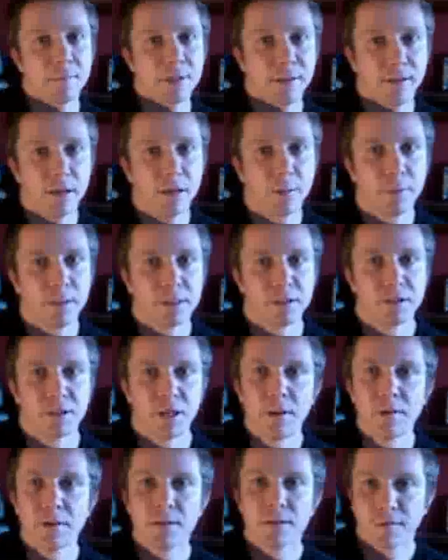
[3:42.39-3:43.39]
developers
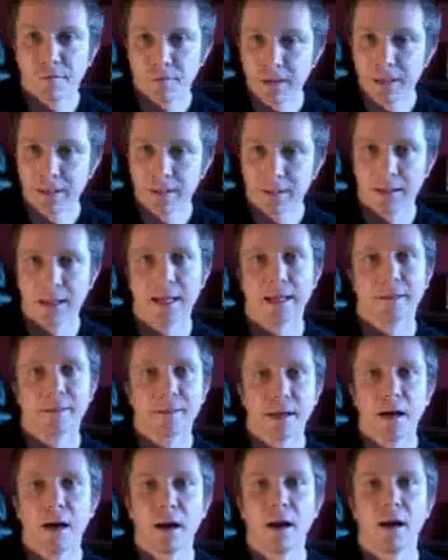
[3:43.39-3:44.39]
don't feel like
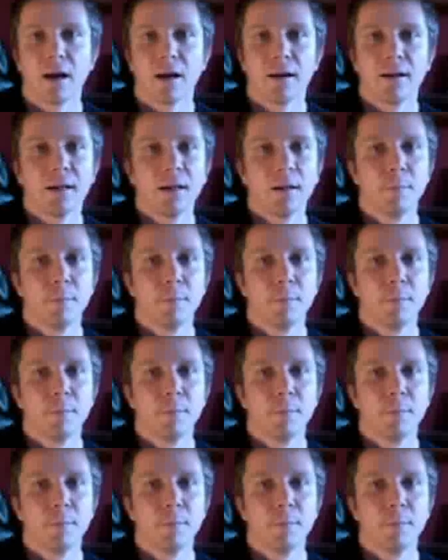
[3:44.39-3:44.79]
they are